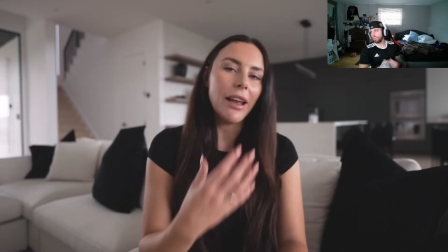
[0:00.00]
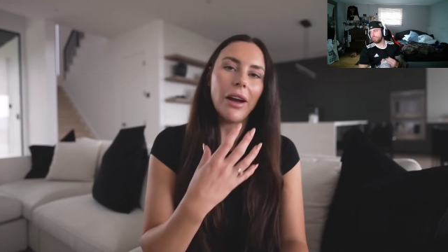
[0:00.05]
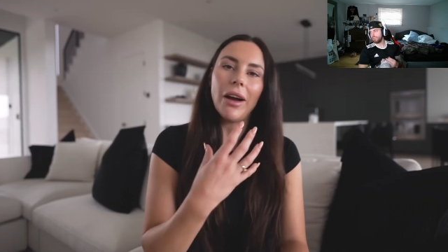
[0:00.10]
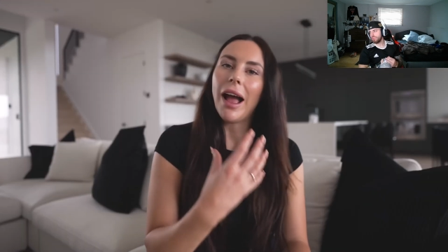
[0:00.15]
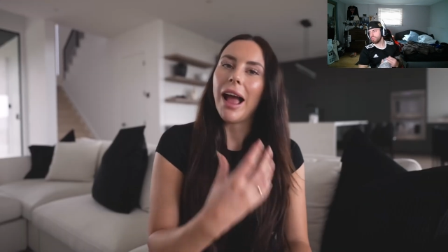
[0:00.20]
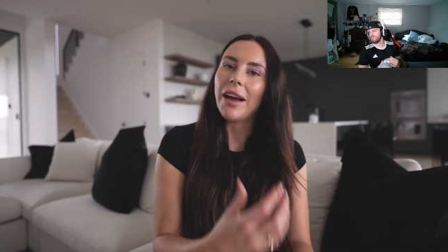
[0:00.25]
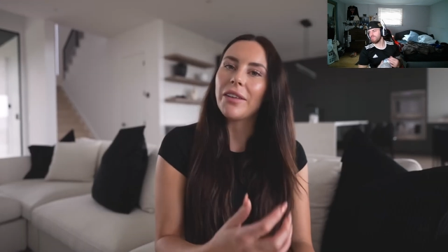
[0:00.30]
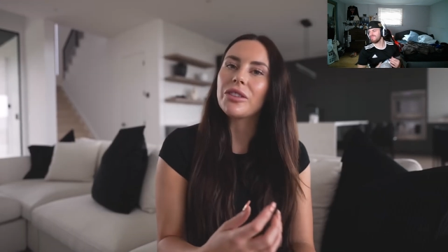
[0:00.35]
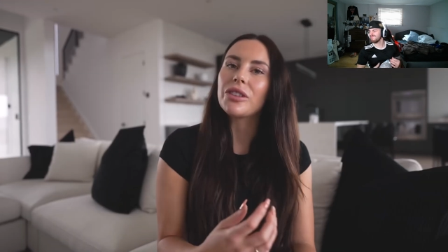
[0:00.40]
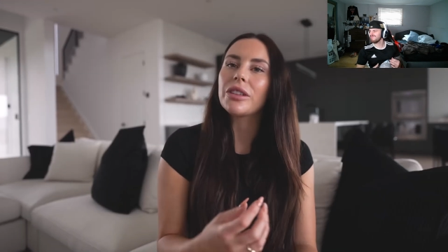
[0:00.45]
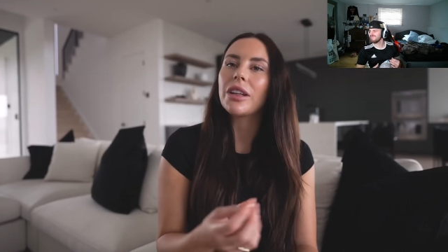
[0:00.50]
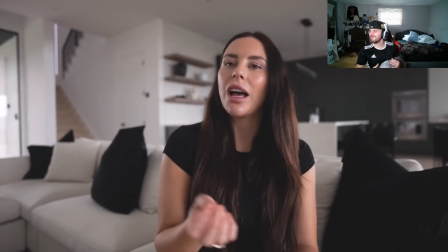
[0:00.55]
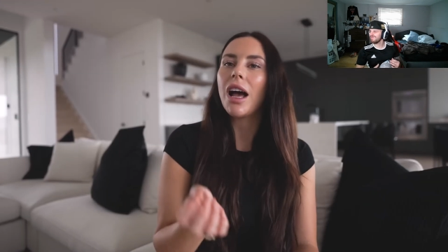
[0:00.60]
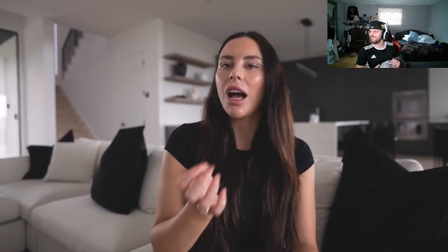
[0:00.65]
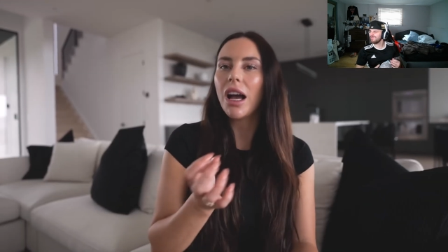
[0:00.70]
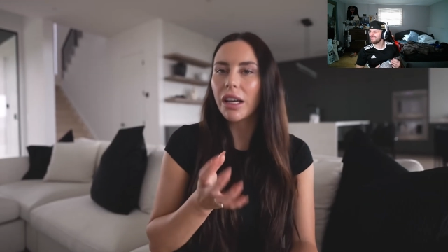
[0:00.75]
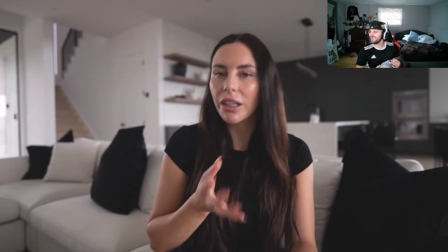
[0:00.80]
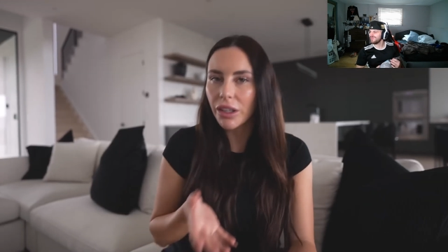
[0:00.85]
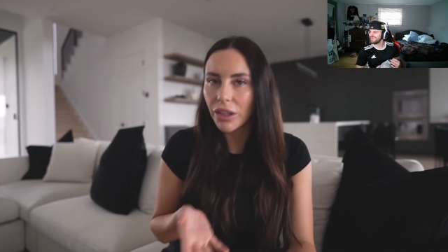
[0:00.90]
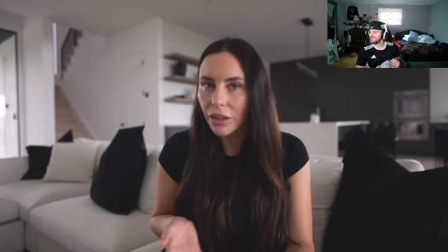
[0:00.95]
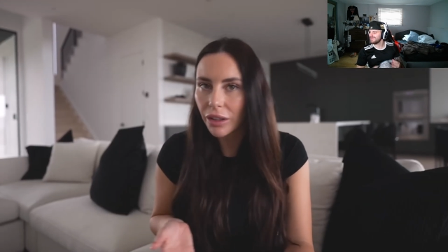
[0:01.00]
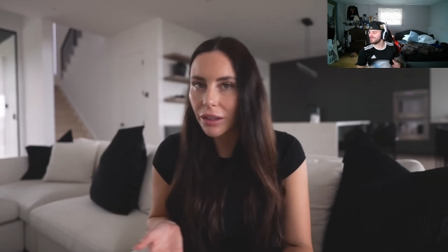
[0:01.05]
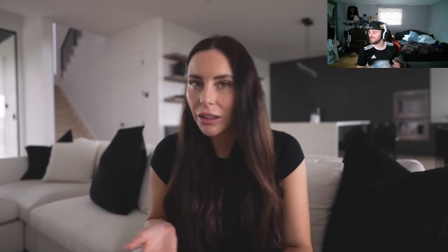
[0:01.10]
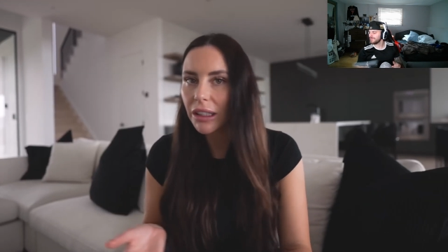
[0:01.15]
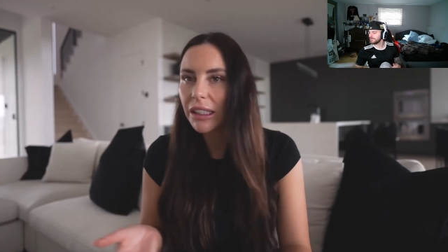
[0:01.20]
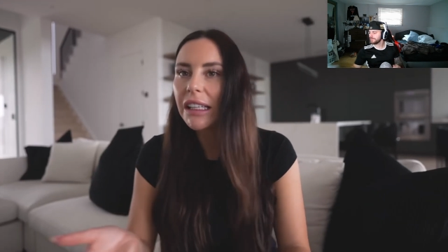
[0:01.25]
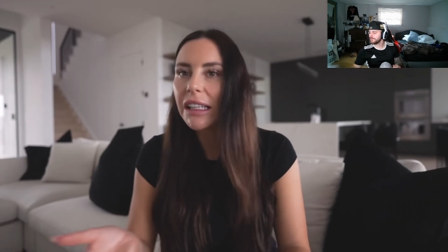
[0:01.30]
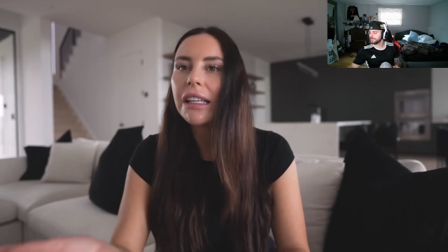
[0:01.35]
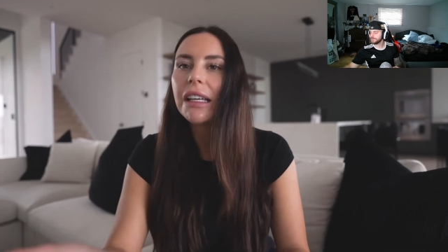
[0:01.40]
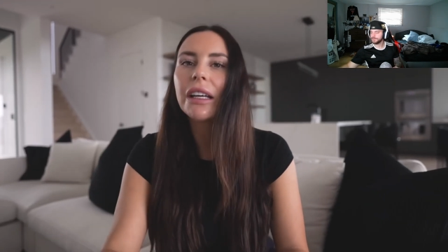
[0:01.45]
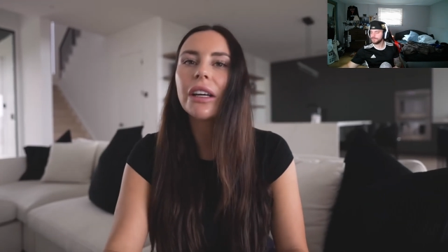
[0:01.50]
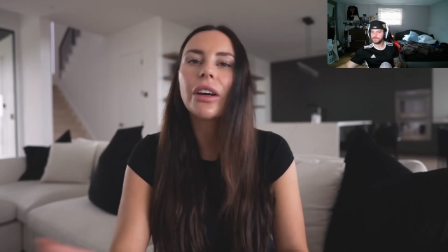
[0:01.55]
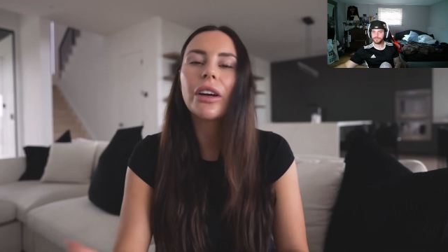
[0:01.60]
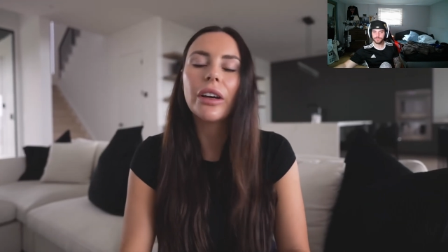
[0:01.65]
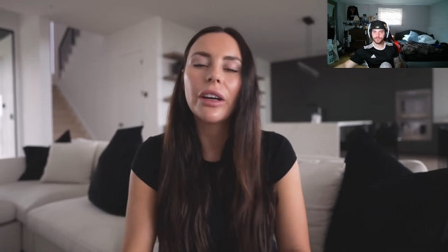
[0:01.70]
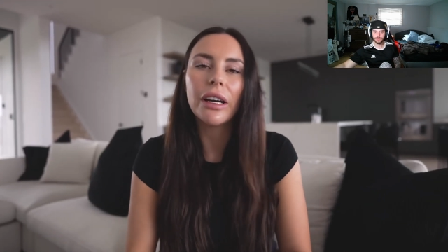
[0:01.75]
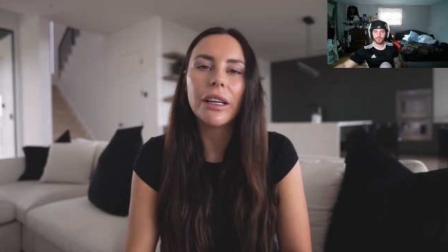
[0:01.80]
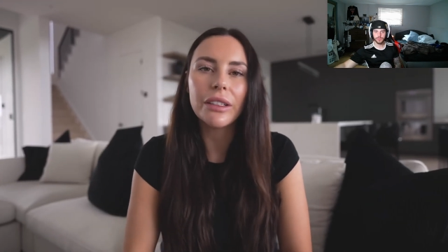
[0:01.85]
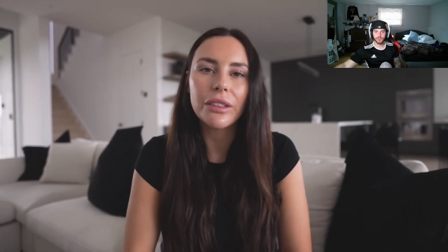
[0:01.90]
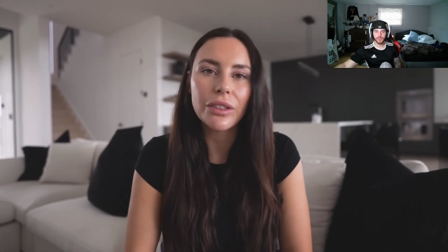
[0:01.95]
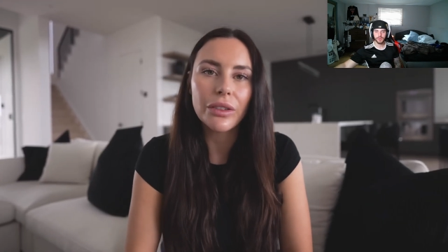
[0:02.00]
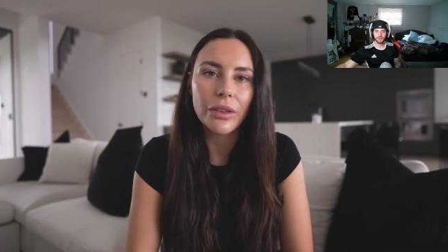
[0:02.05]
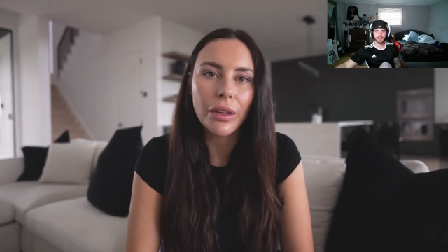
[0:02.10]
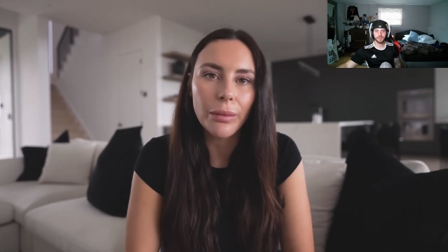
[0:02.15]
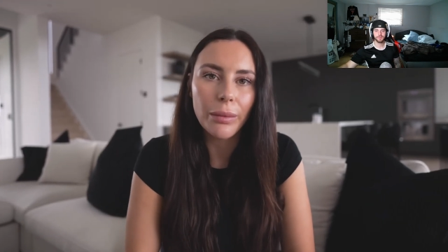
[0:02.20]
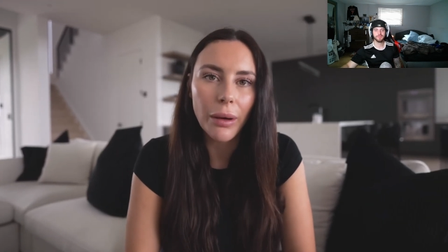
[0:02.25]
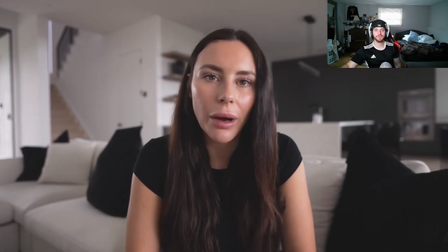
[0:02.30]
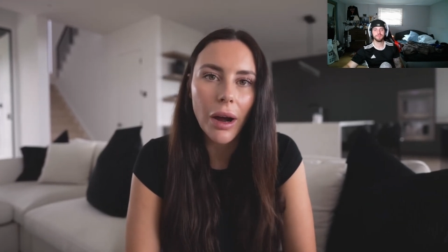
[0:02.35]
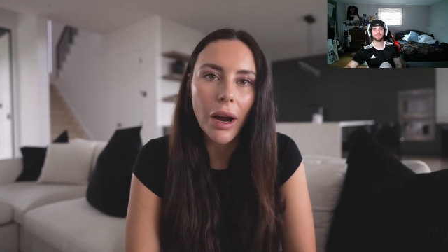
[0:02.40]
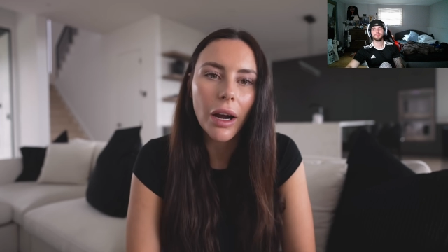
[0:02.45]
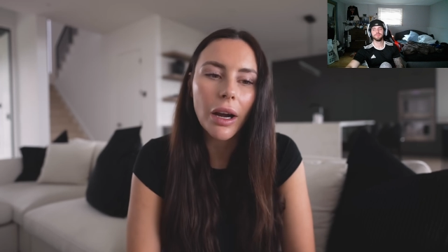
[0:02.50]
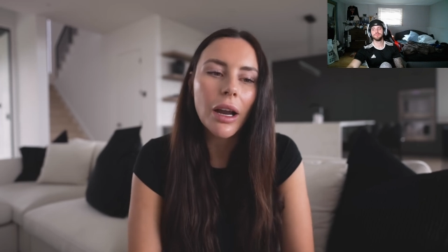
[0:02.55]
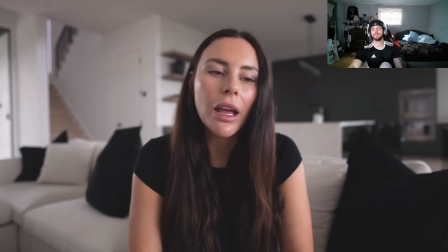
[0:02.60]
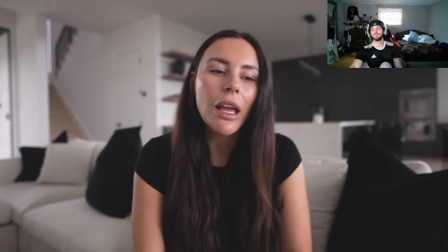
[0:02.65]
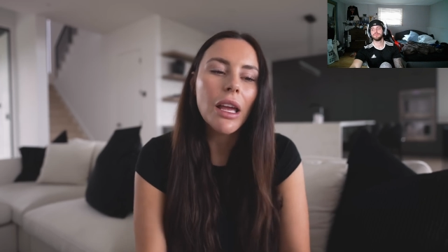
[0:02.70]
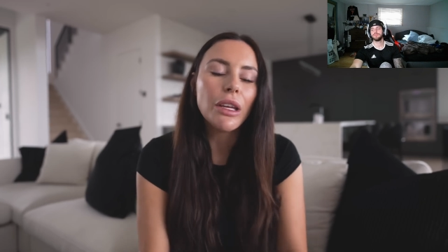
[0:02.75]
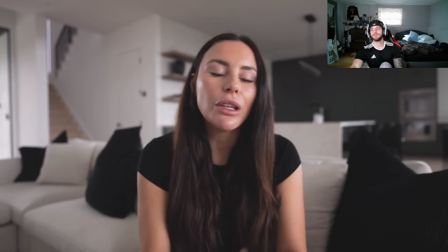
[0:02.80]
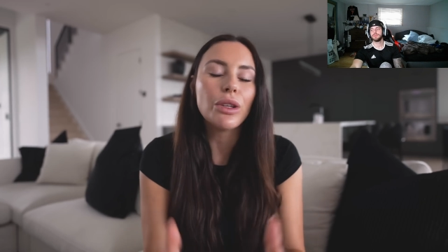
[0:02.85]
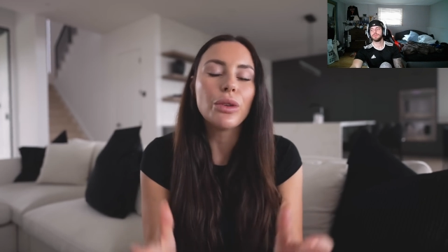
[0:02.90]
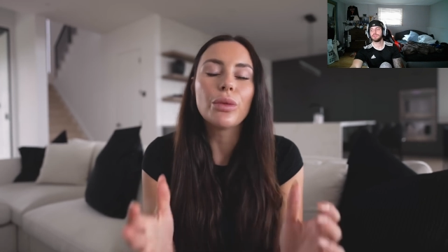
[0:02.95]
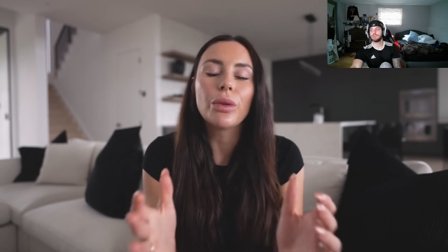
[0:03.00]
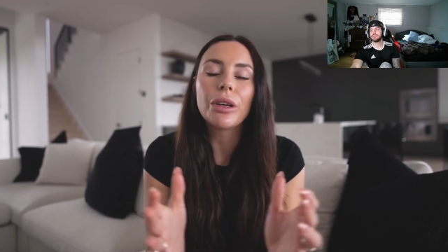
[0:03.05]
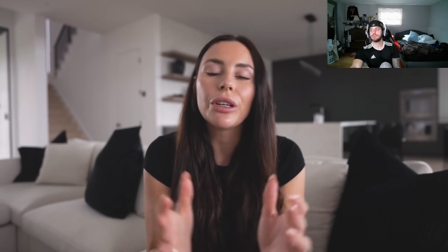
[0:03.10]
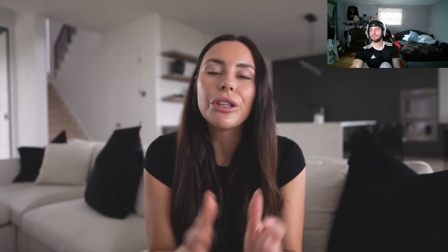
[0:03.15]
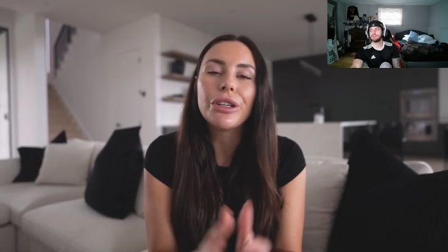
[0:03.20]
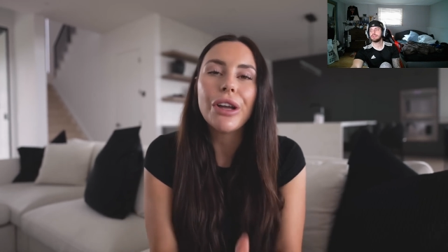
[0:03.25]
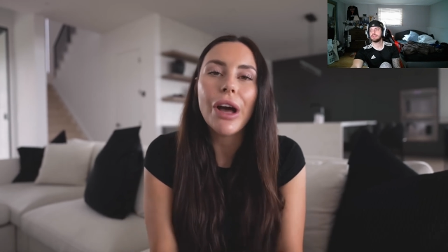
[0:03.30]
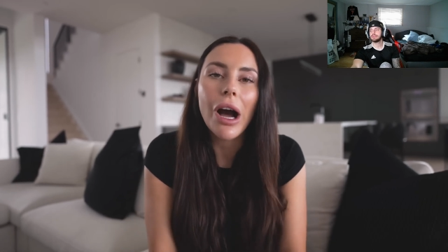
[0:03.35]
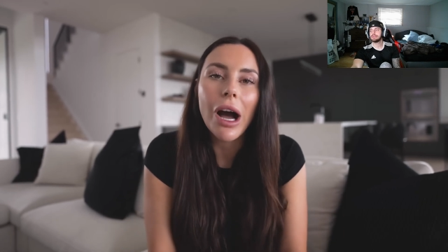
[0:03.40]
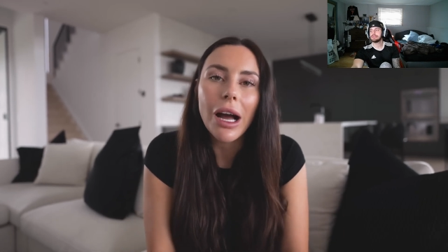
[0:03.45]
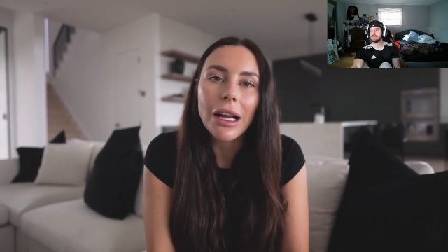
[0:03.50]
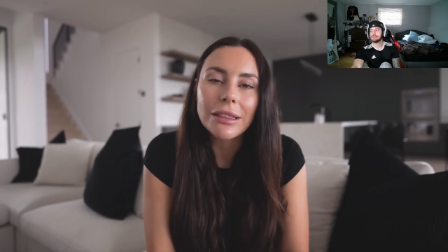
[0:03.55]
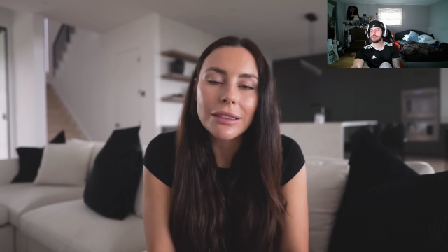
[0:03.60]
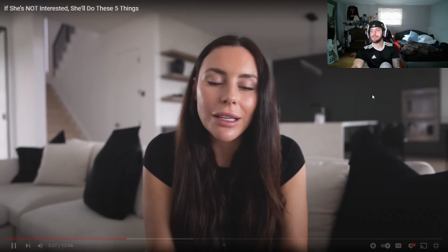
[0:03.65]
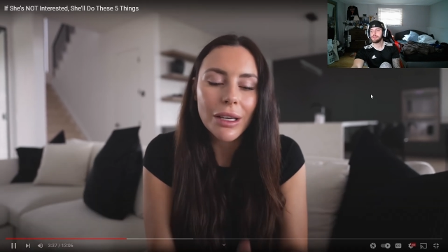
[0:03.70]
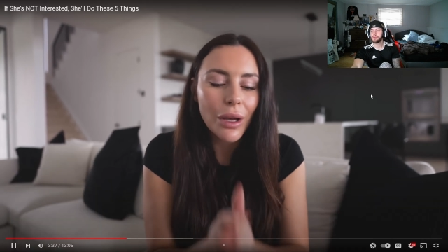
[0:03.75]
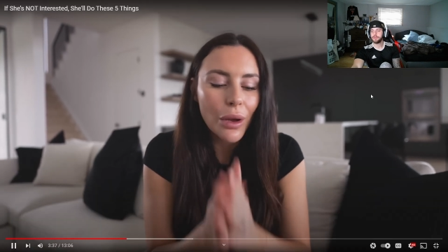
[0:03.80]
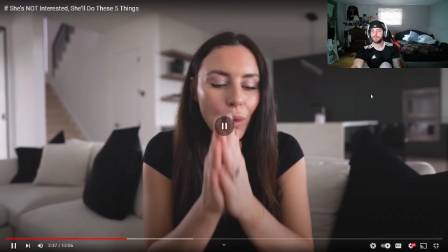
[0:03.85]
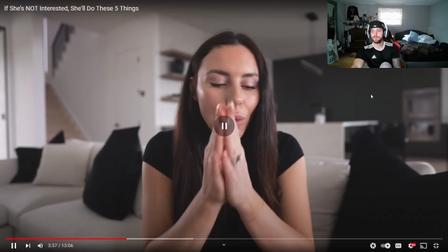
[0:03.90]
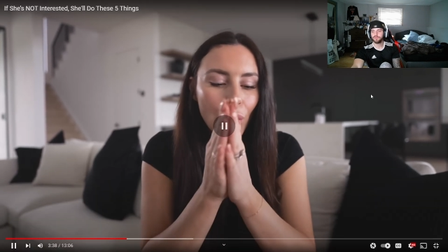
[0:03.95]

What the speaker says: Now, after the hug, you're leading her into the bar. You are not...